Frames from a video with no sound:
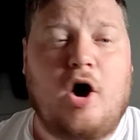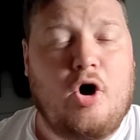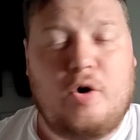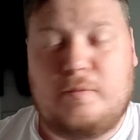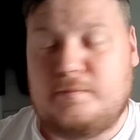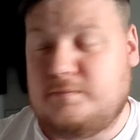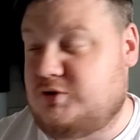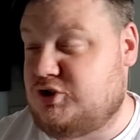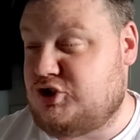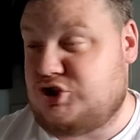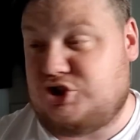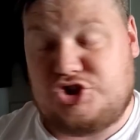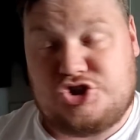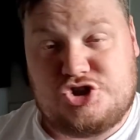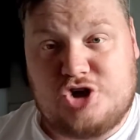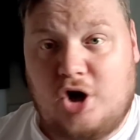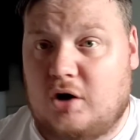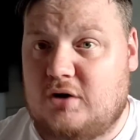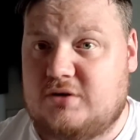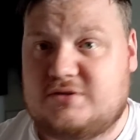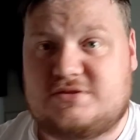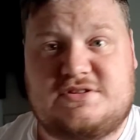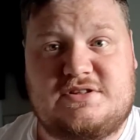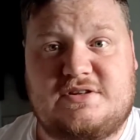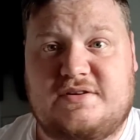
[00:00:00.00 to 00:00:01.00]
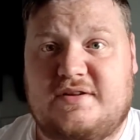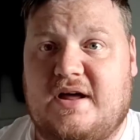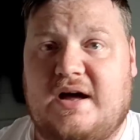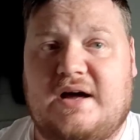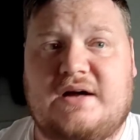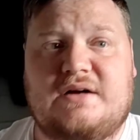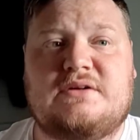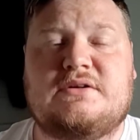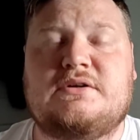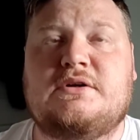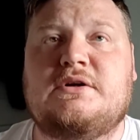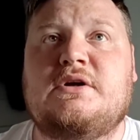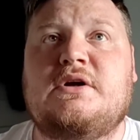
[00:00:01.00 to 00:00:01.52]
I'm shocked at
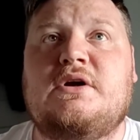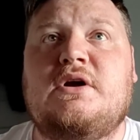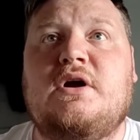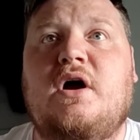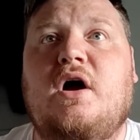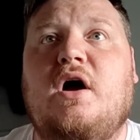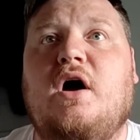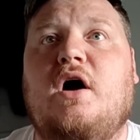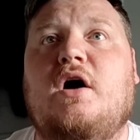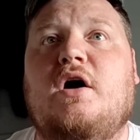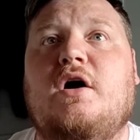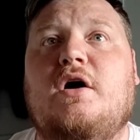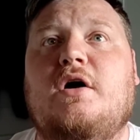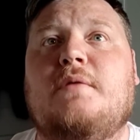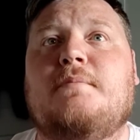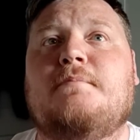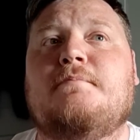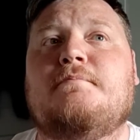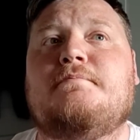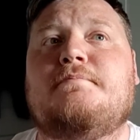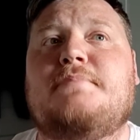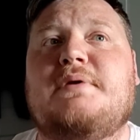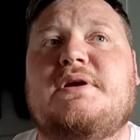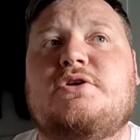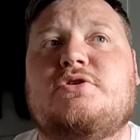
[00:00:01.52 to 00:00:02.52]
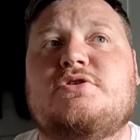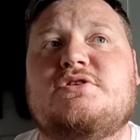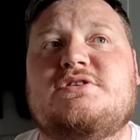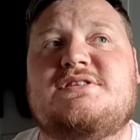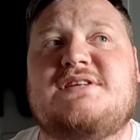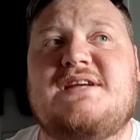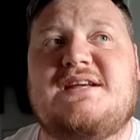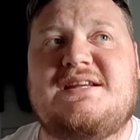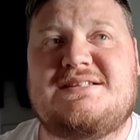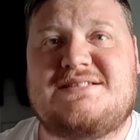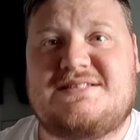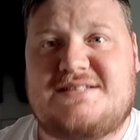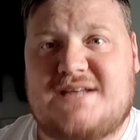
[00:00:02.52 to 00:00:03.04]
that.
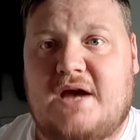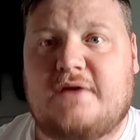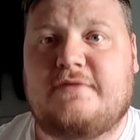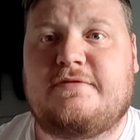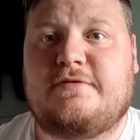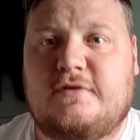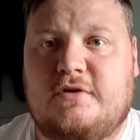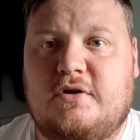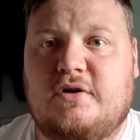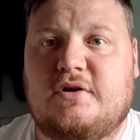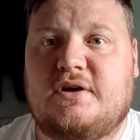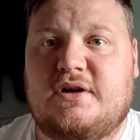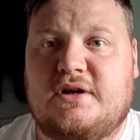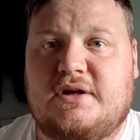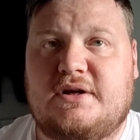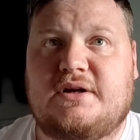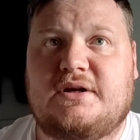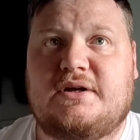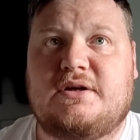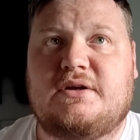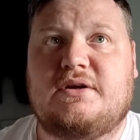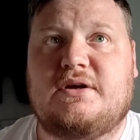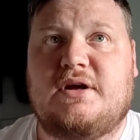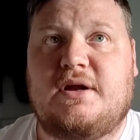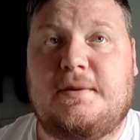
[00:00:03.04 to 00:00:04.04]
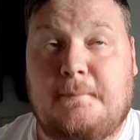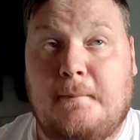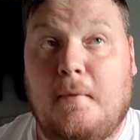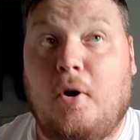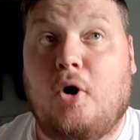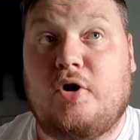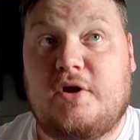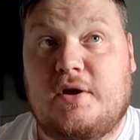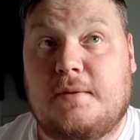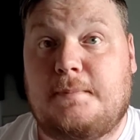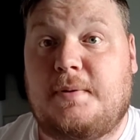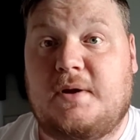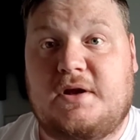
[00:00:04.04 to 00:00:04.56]
Because he definitely, in
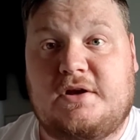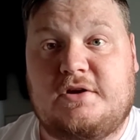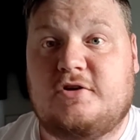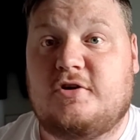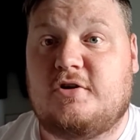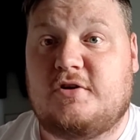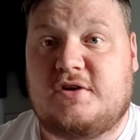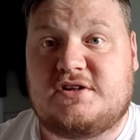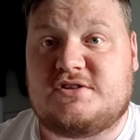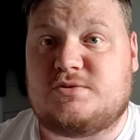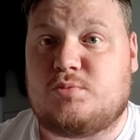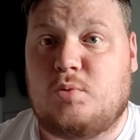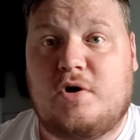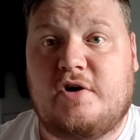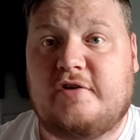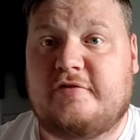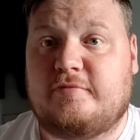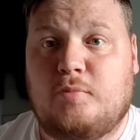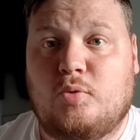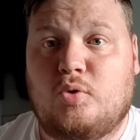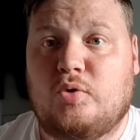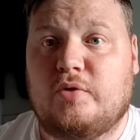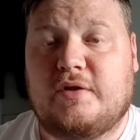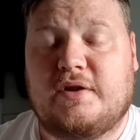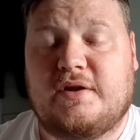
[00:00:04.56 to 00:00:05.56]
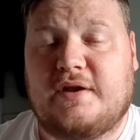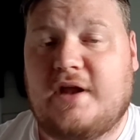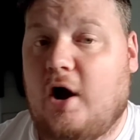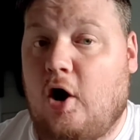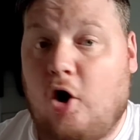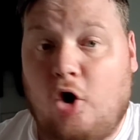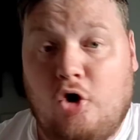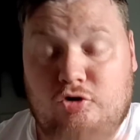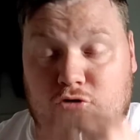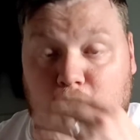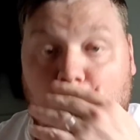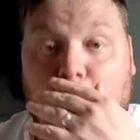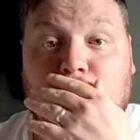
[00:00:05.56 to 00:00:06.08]
my opinion, is worth more than that.
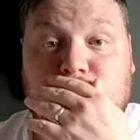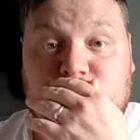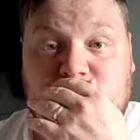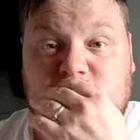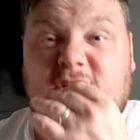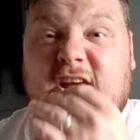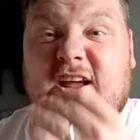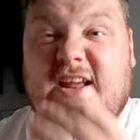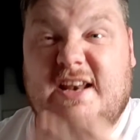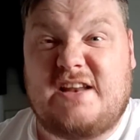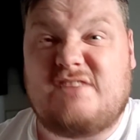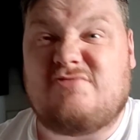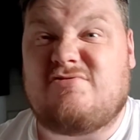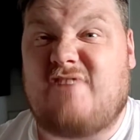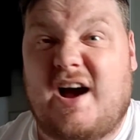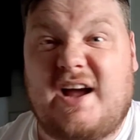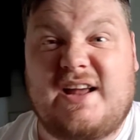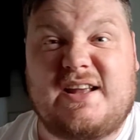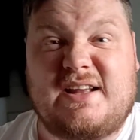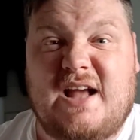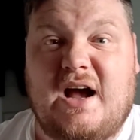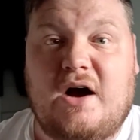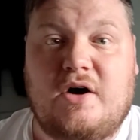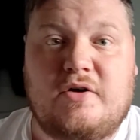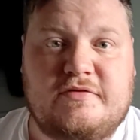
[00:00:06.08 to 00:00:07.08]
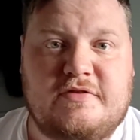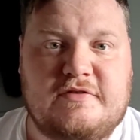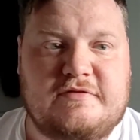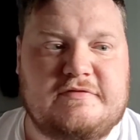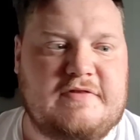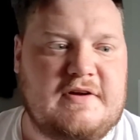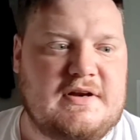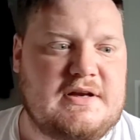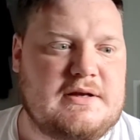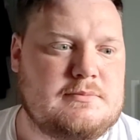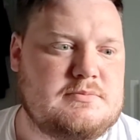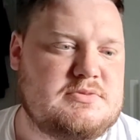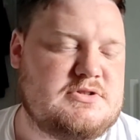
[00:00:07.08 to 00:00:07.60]
I really rate Calvin
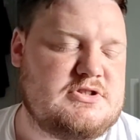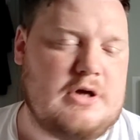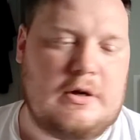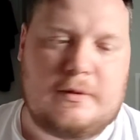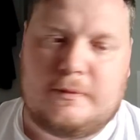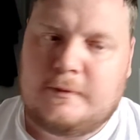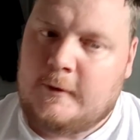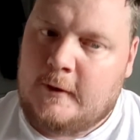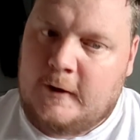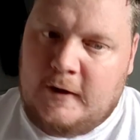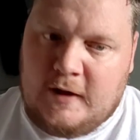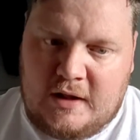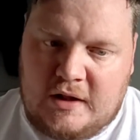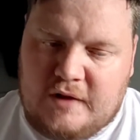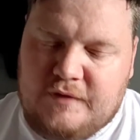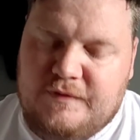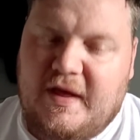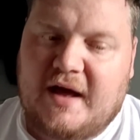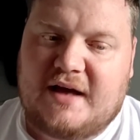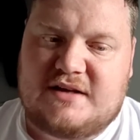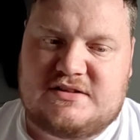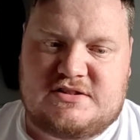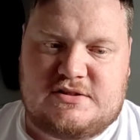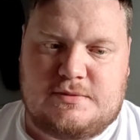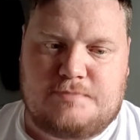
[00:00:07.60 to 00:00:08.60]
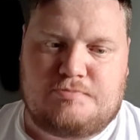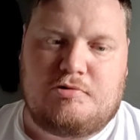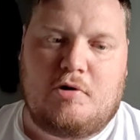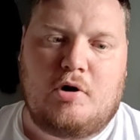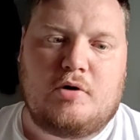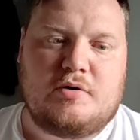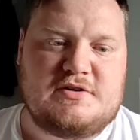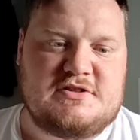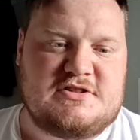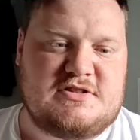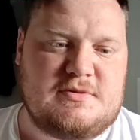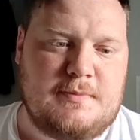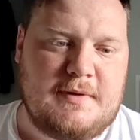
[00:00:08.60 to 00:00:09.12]
Phillips. So that
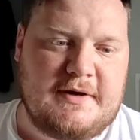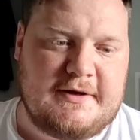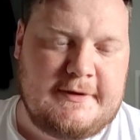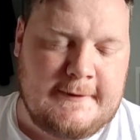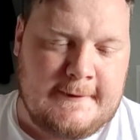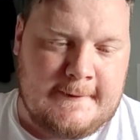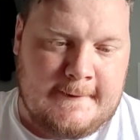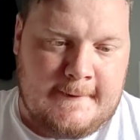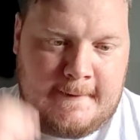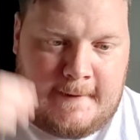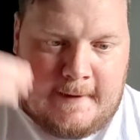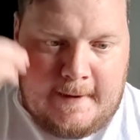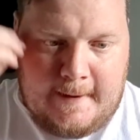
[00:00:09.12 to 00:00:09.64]
surprised me.